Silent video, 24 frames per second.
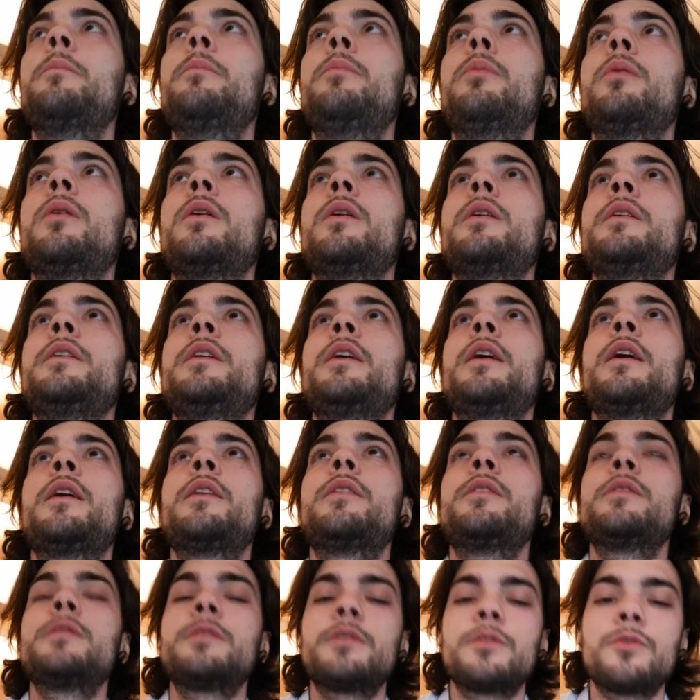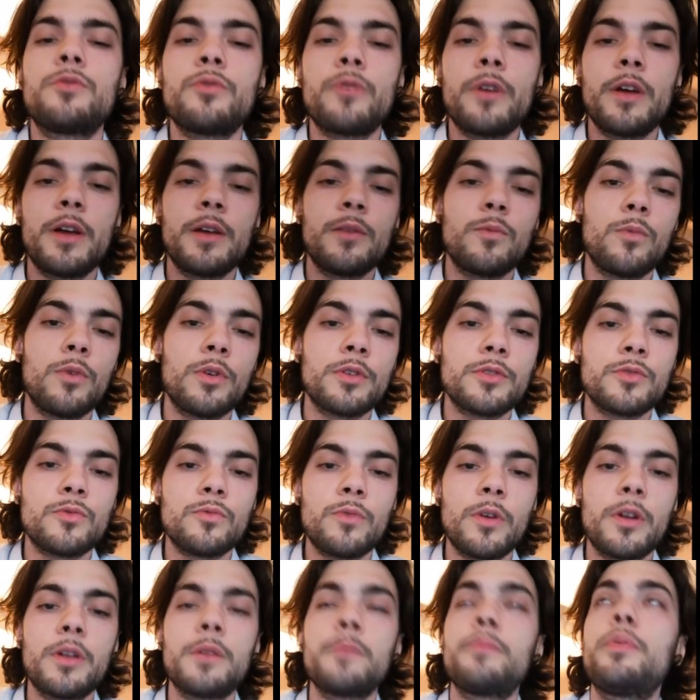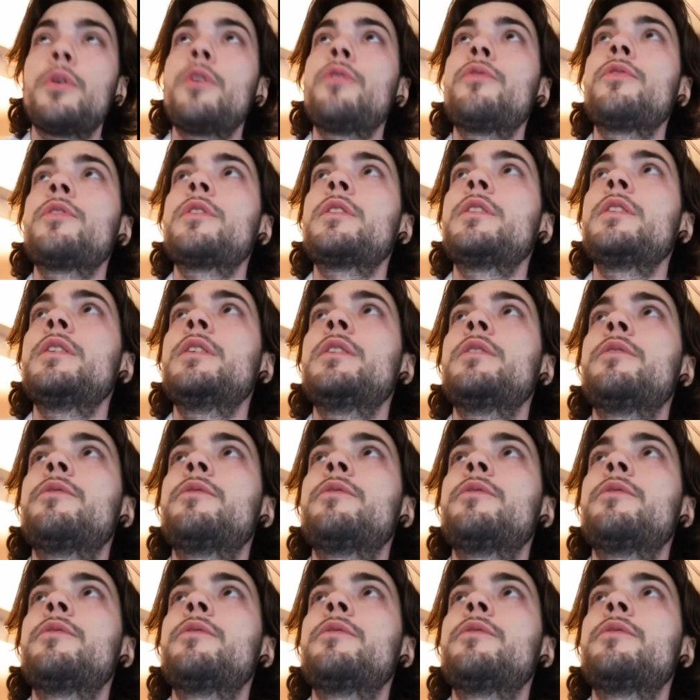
But yeah, this trade was running perfectly.